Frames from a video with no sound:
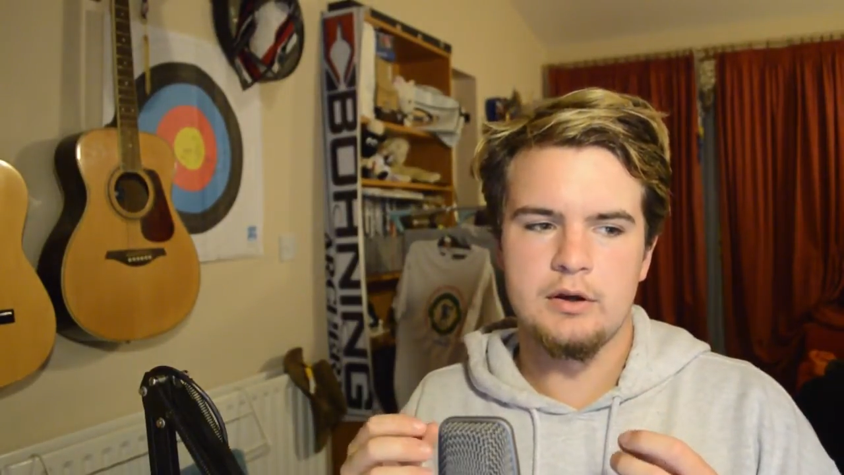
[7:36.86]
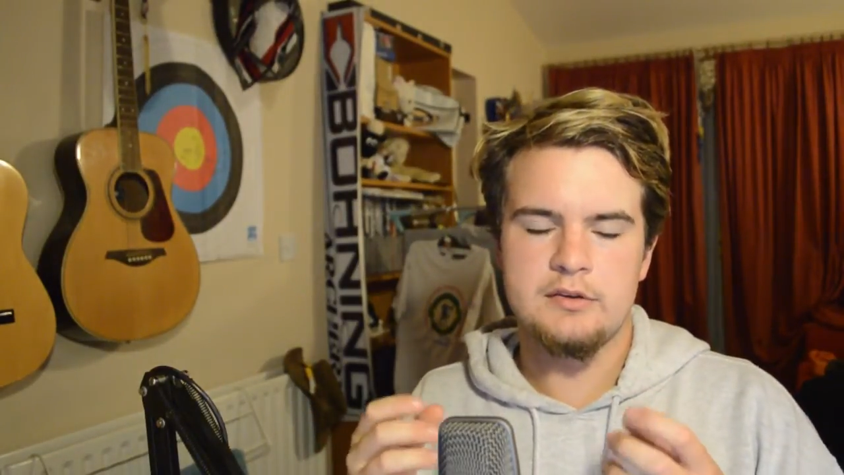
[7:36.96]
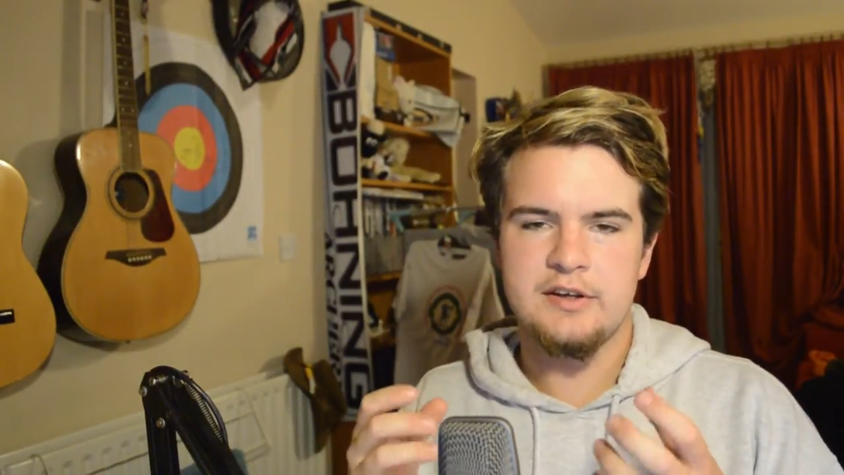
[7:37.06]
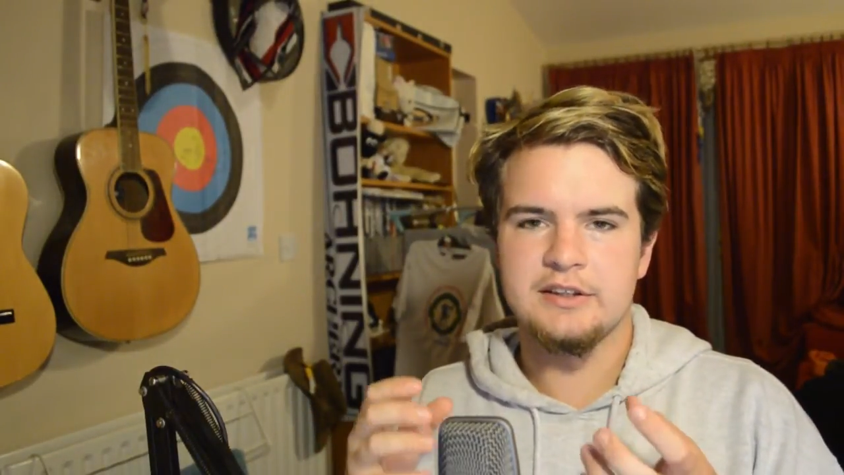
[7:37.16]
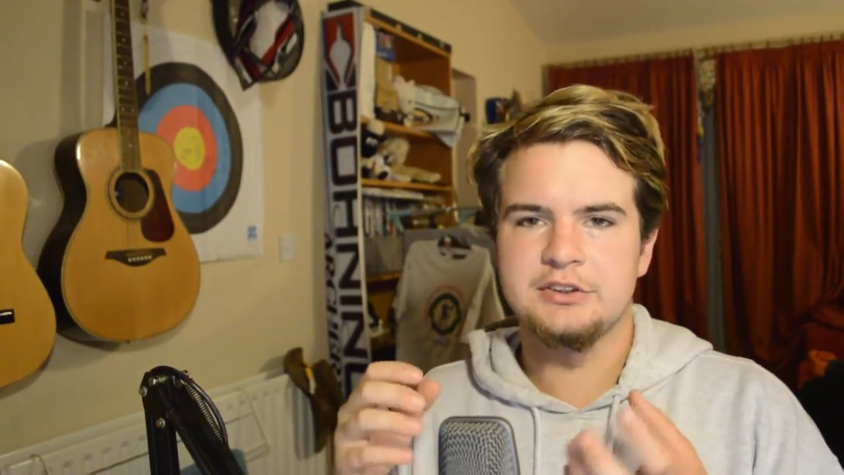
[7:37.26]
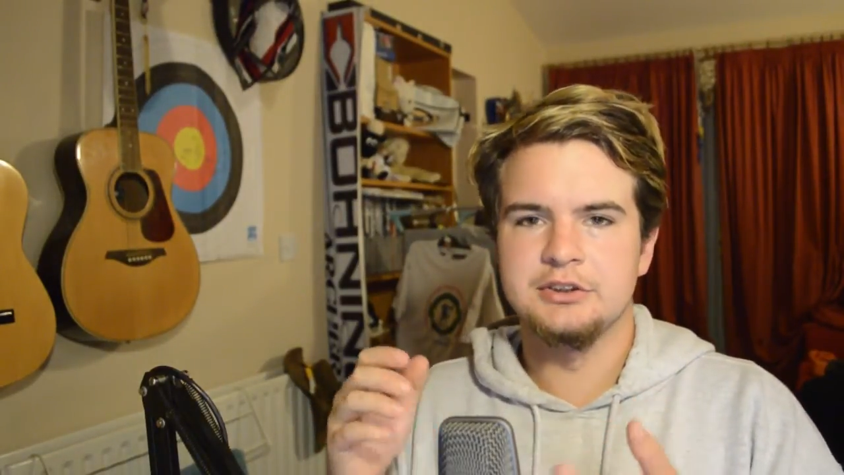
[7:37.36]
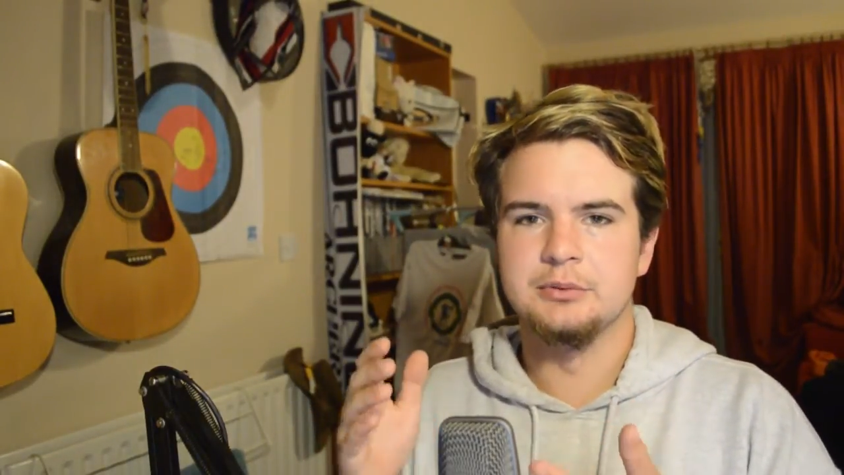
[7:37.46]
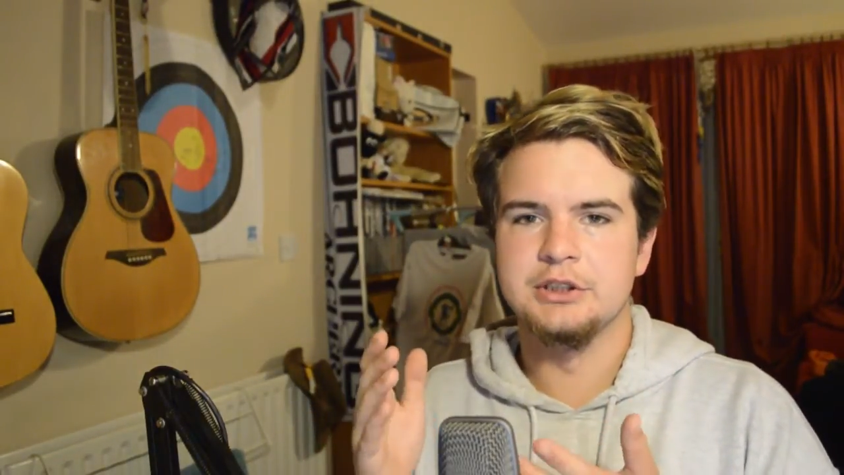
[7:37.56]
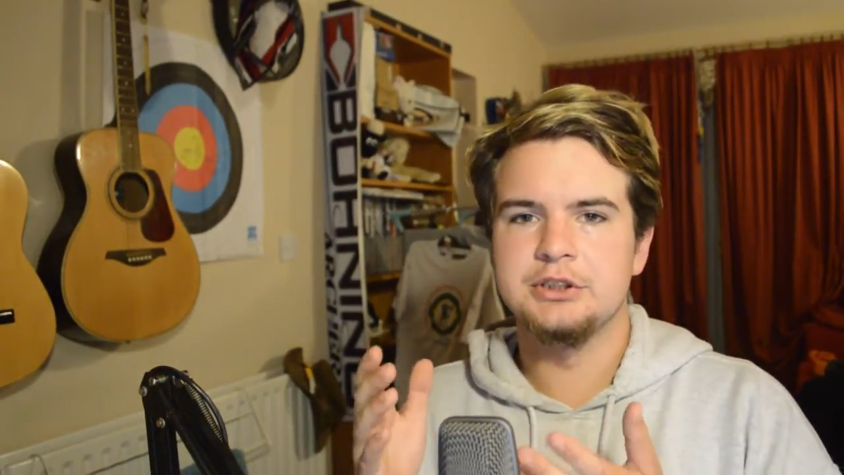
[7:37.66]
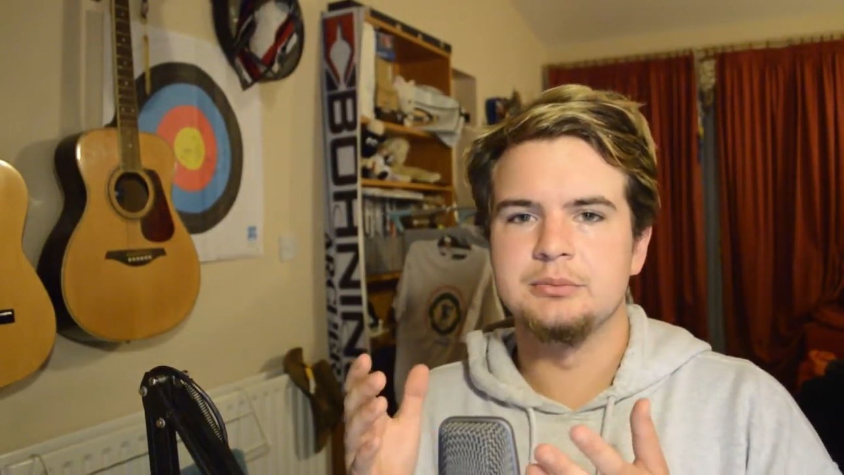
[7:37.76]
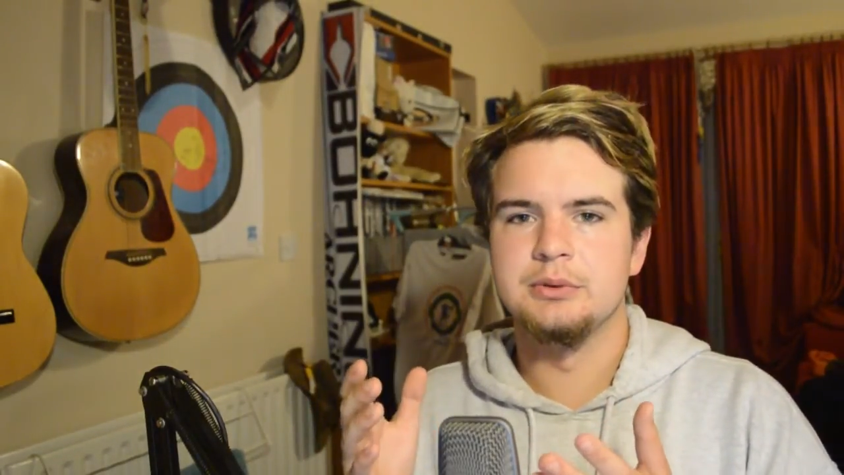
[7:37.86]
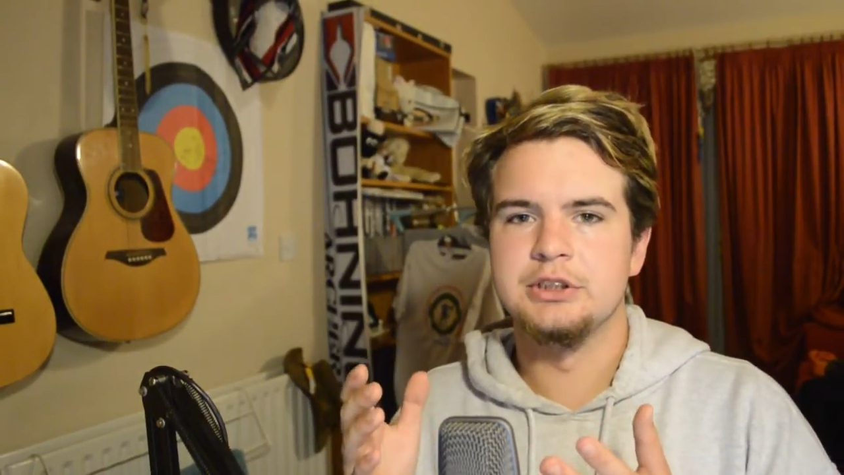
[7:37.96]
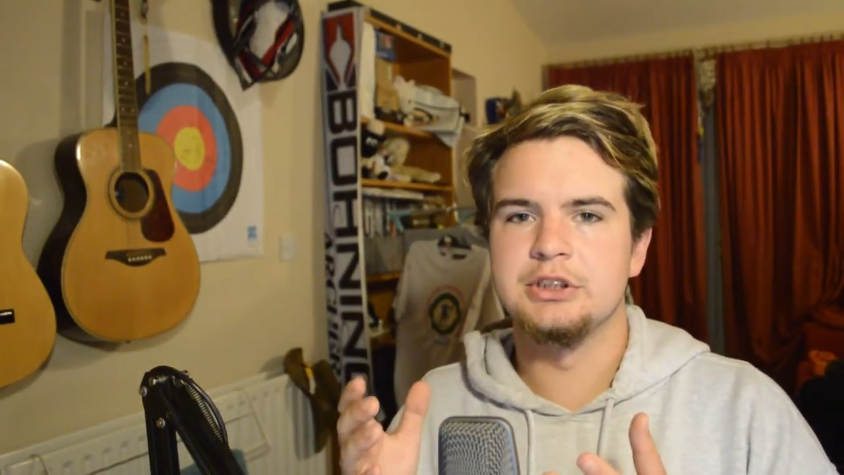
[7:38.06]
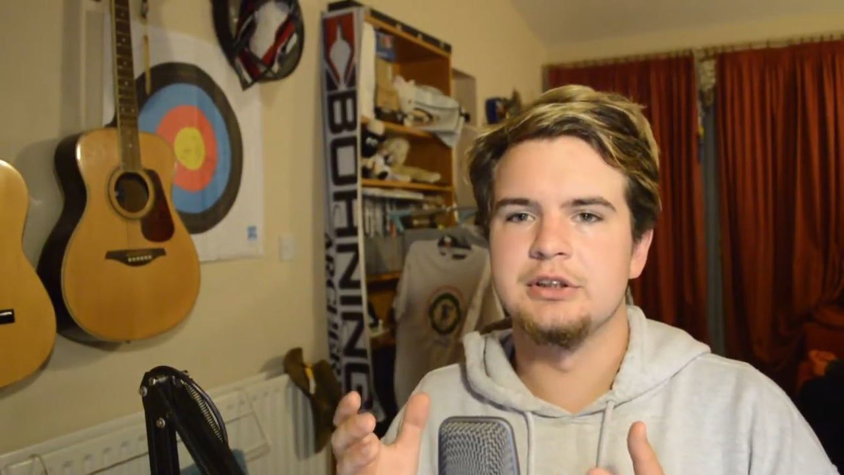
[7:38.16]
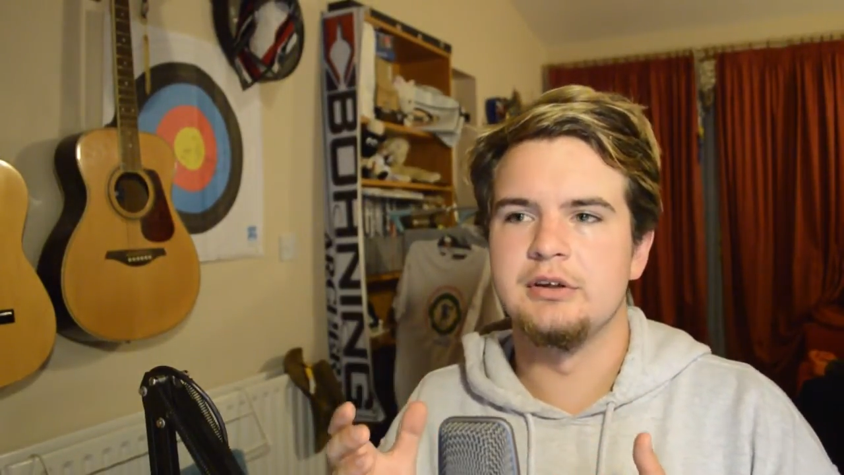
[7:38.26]
texture,
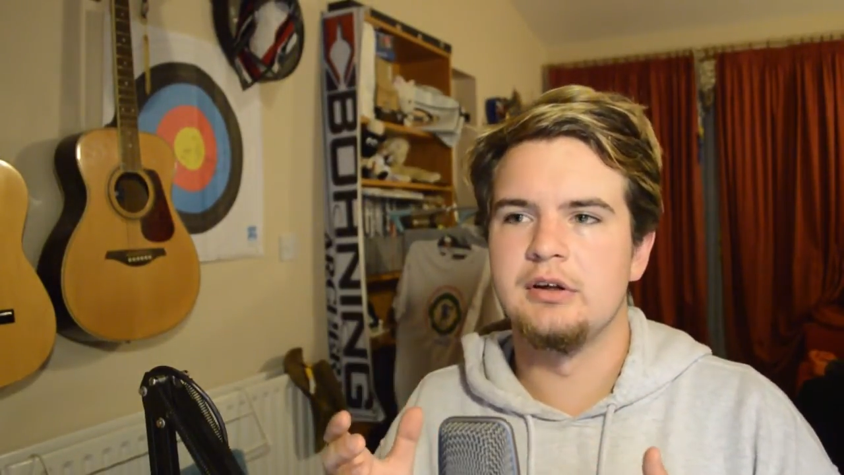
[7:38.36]
which